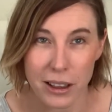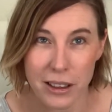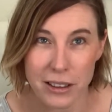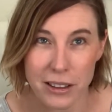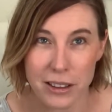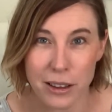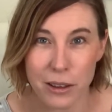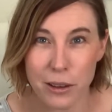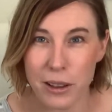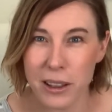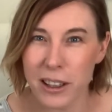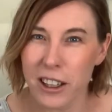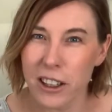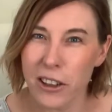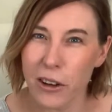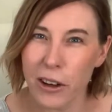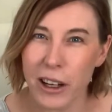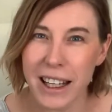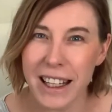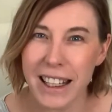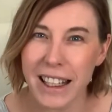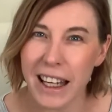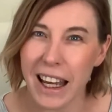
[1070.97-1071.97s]
So, I
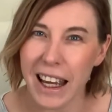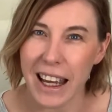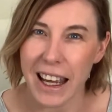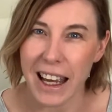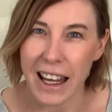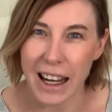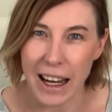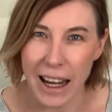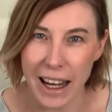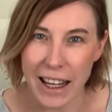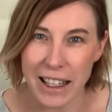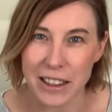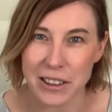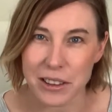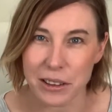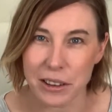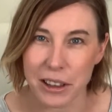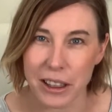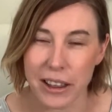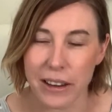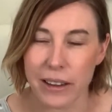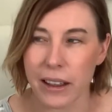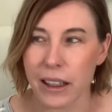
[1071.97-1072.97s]
didn't get headaches
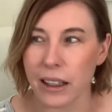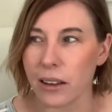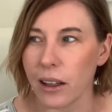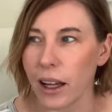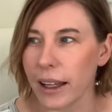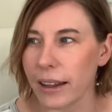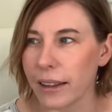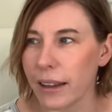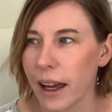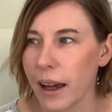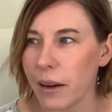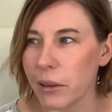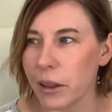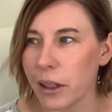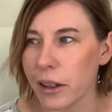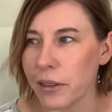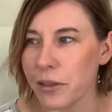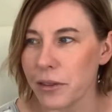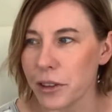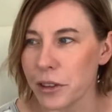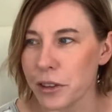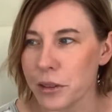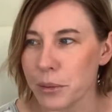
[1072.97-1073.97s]
or anything like that when I
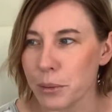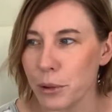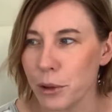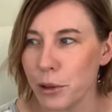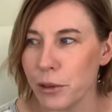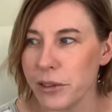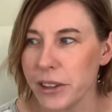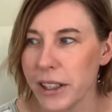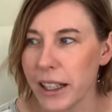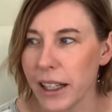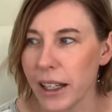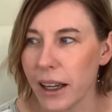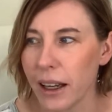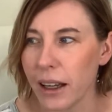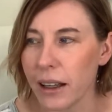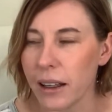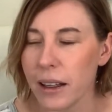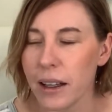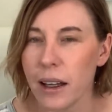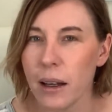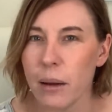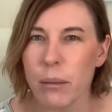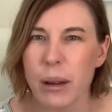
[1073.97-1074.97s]
first moved here.
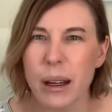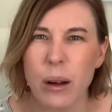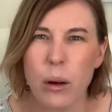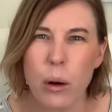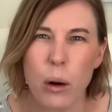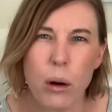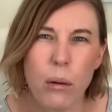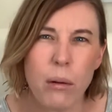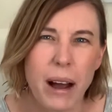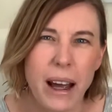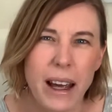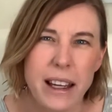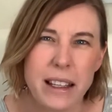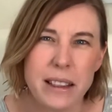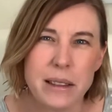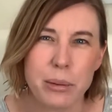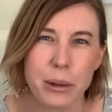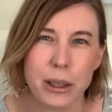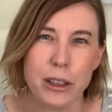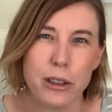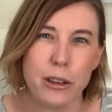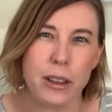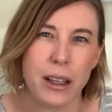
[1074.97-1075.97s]
But always
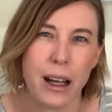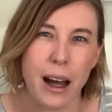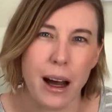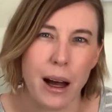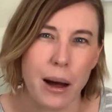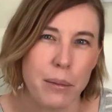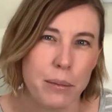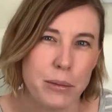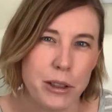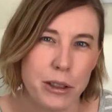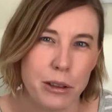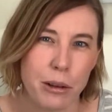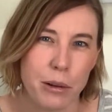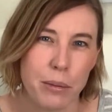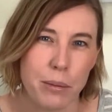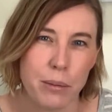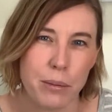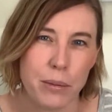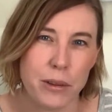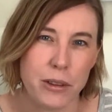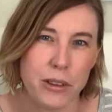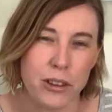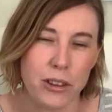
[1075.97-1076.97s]
when you come to
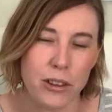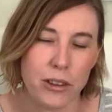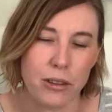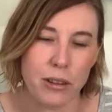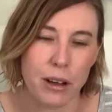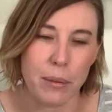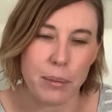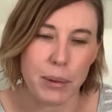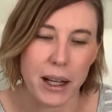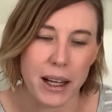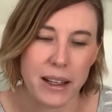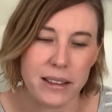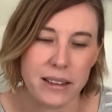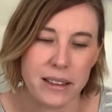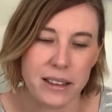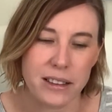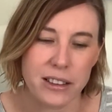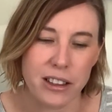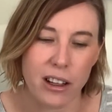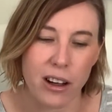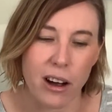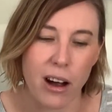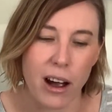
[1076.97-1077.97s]
a place
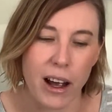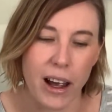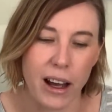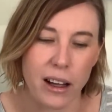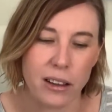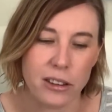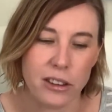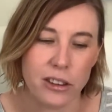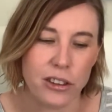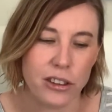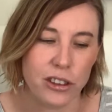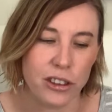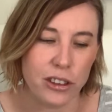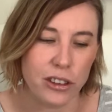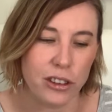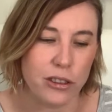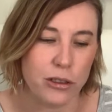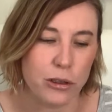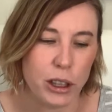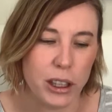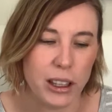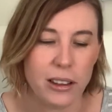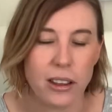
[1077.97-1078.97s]
that's at high
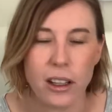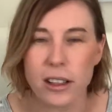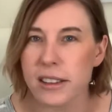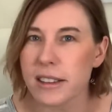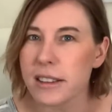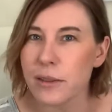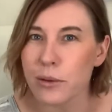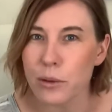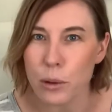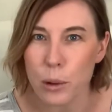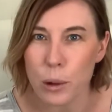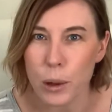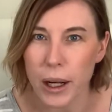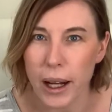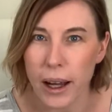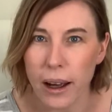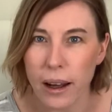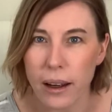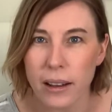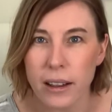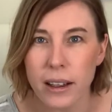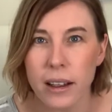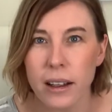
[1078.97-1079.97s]
altitude, drink lots of
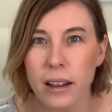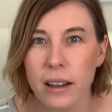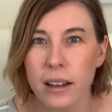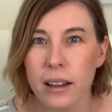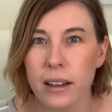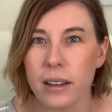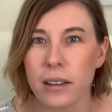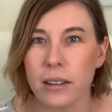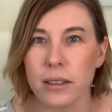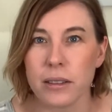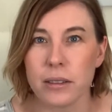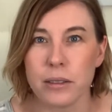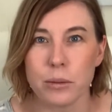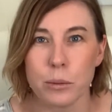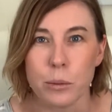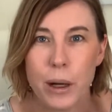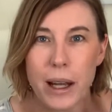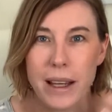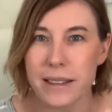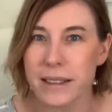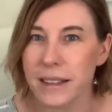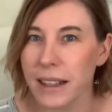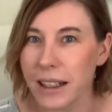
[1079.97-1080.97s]
water,
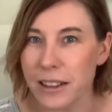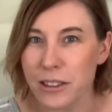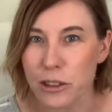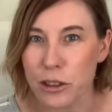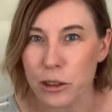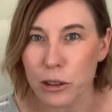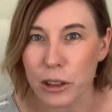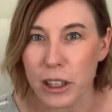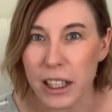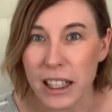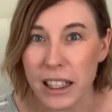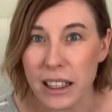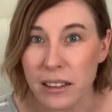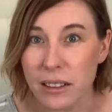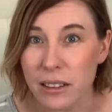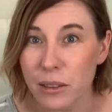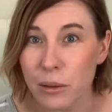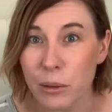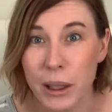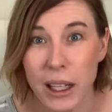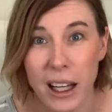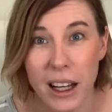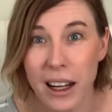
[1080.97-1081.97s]
wear sunscreen.
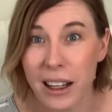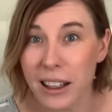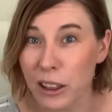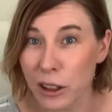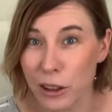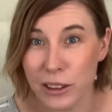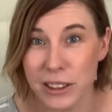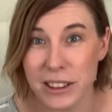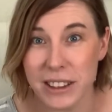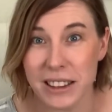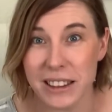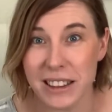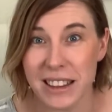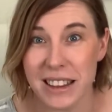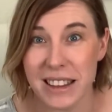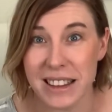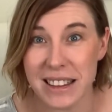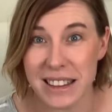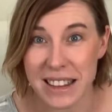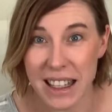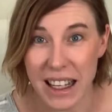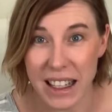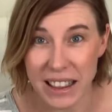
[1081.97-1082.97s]
We are closer to
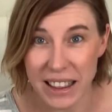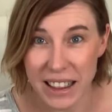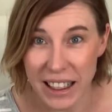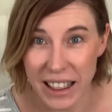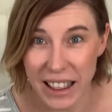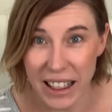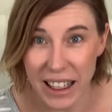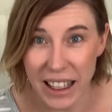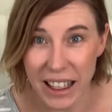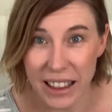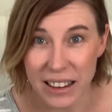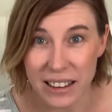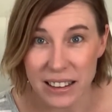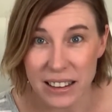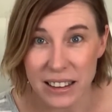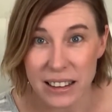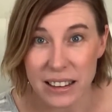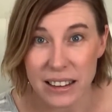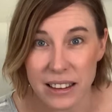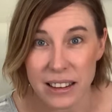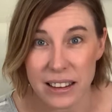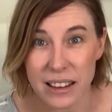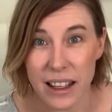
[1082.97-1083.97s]
the sun here.
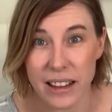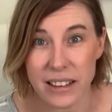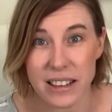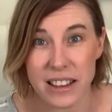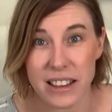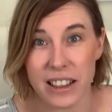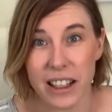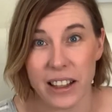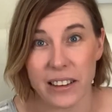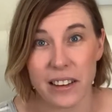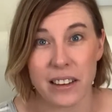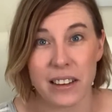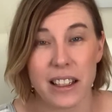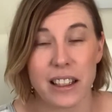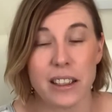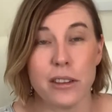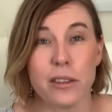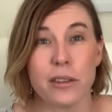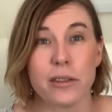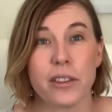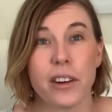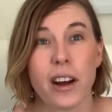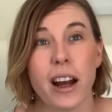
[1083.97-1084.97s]
That's another
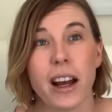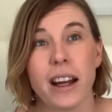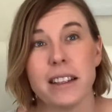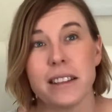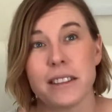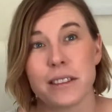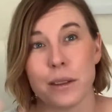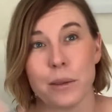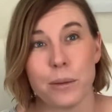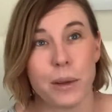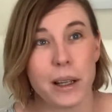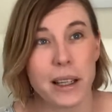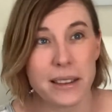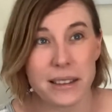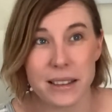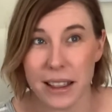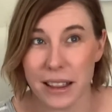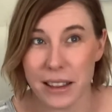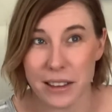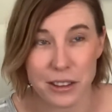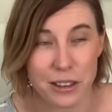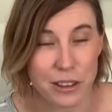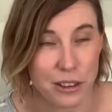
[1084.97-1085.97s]
thing you'll find. So wear
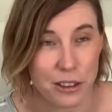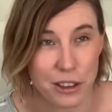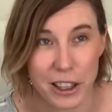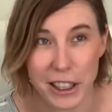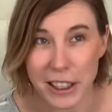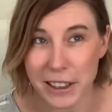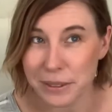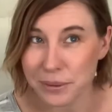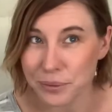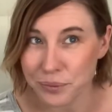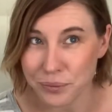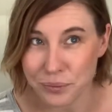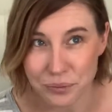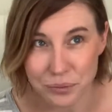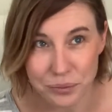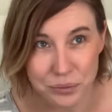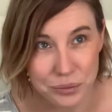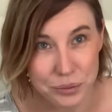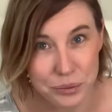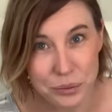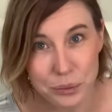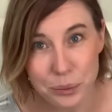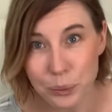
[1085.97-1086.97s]
sunscreen,
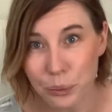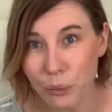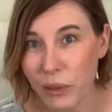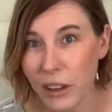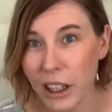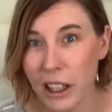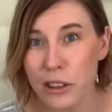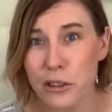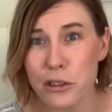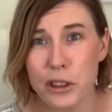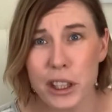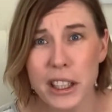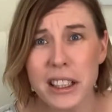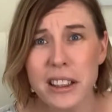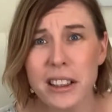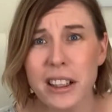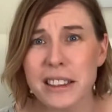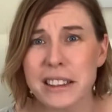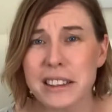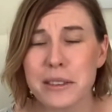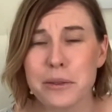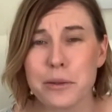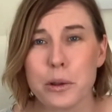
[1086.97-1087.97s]
drink
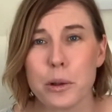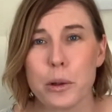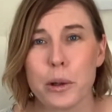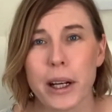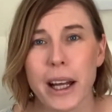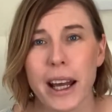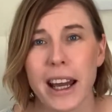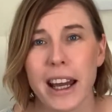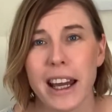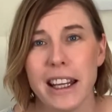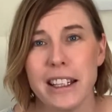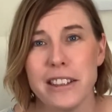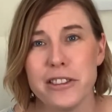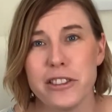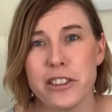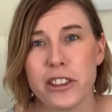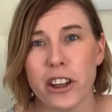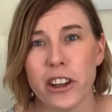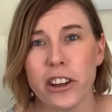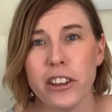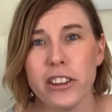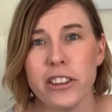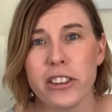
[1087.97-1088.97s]
lots of water, and
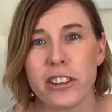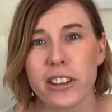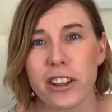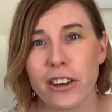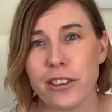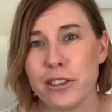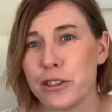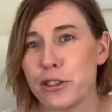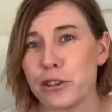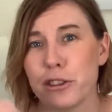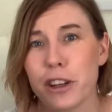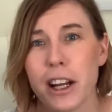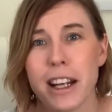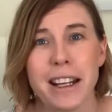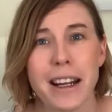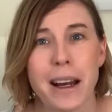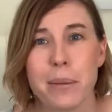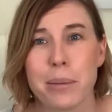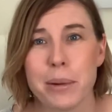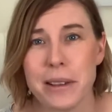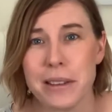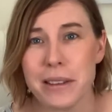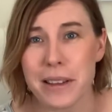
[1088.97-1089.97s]
don't go straight
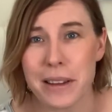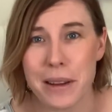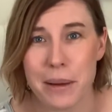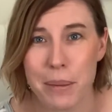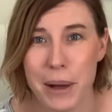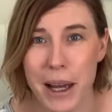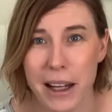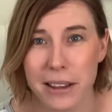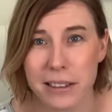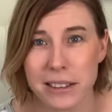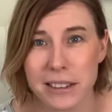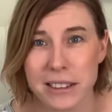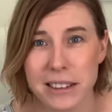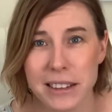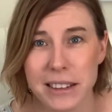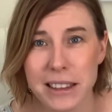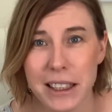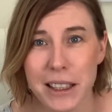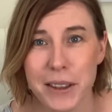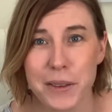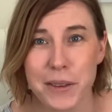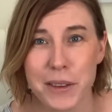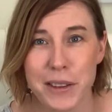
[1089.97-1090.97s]
up into the mountains.
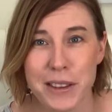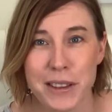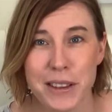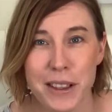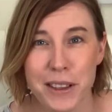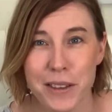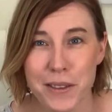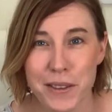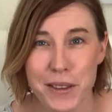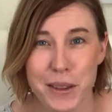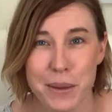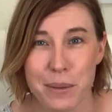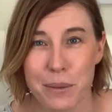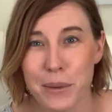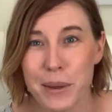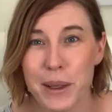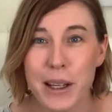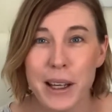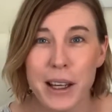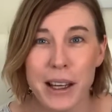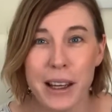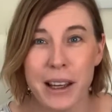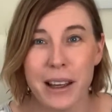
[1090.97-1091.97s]
Give yourself some
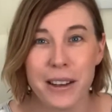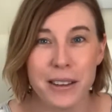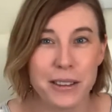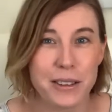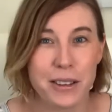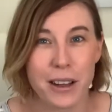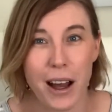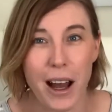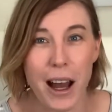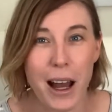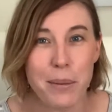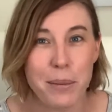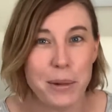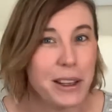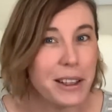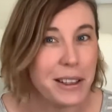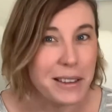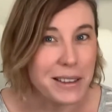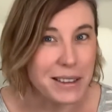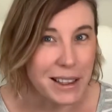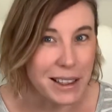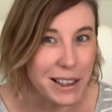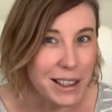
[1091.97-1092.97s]
time in
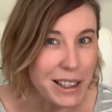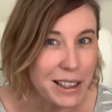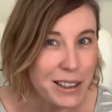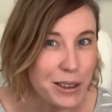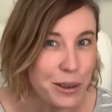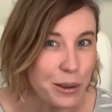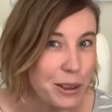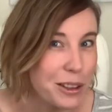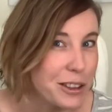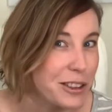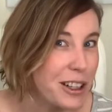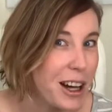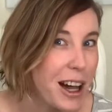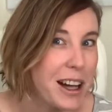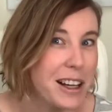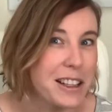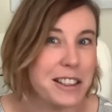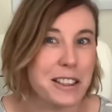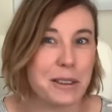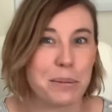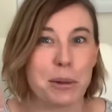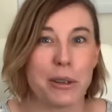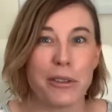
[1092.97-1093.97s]
the city to
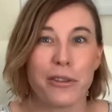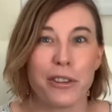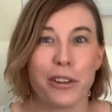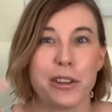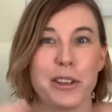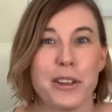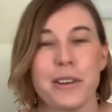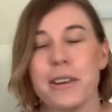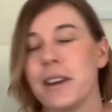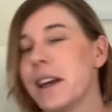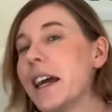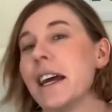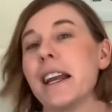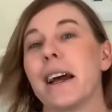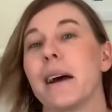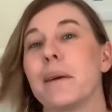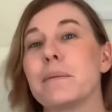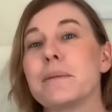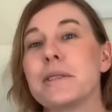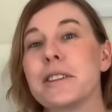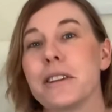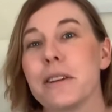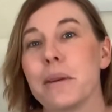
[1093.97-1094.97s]
adjust before you head
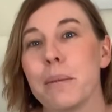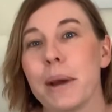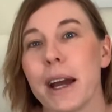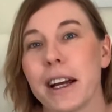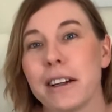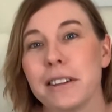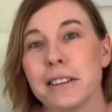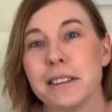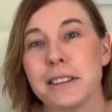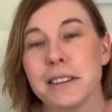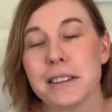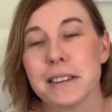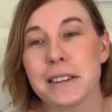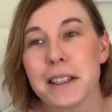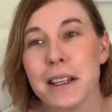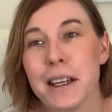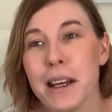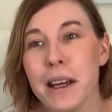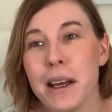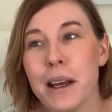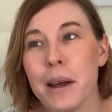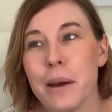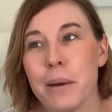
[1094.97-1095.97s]
up to the mountains.
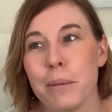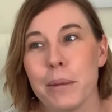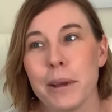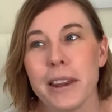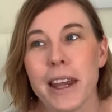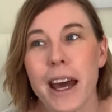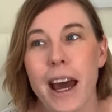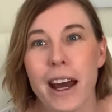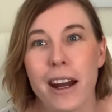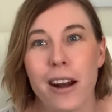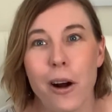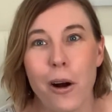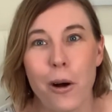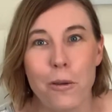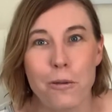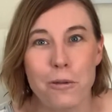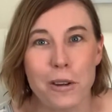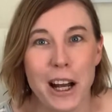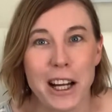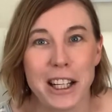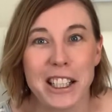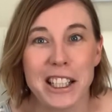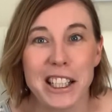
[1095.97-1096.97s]
But that whole
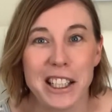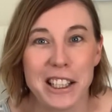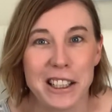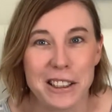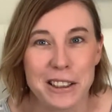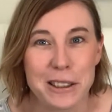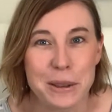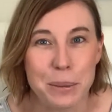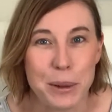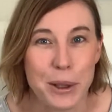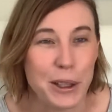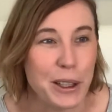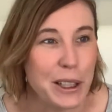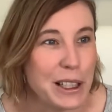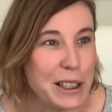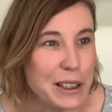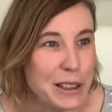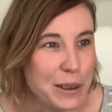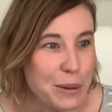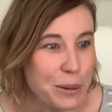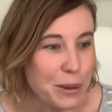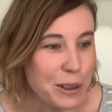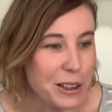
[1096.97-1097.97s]
running
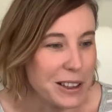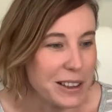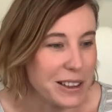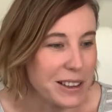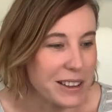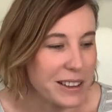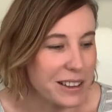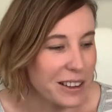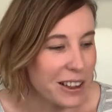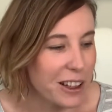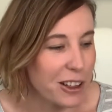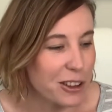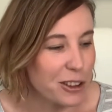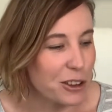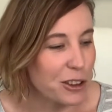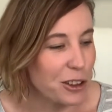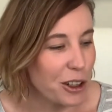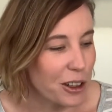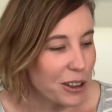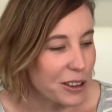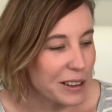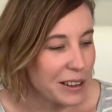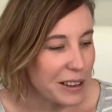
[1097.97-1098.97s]
experience was a
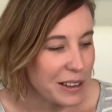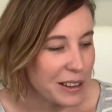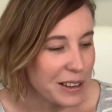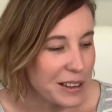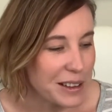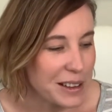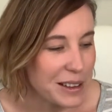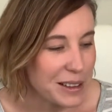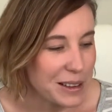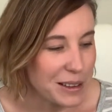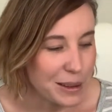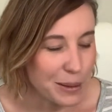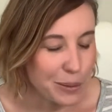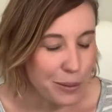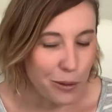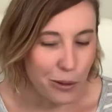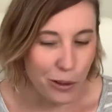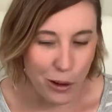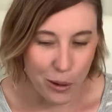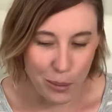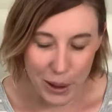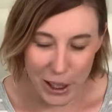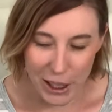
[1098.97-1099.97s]
shock to the system
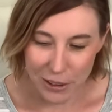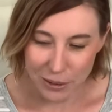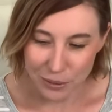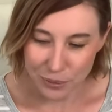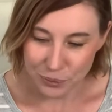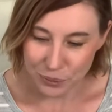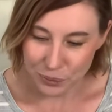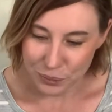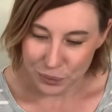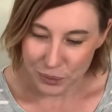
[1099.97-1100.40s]
for me.